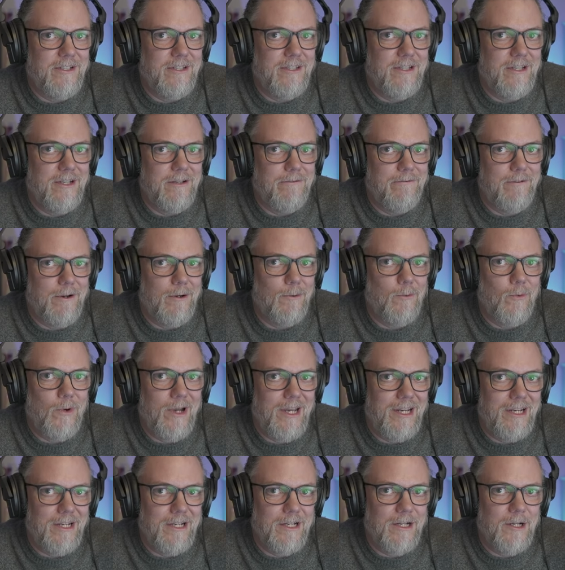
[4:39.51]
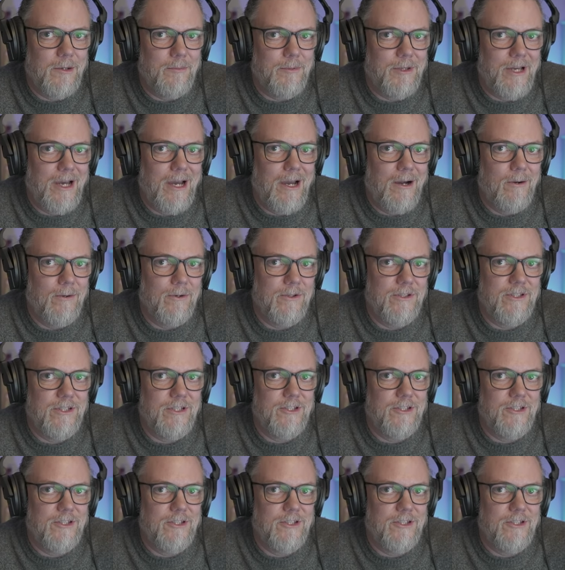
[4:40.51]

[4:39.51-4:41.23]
And then if I wait a couple of hours,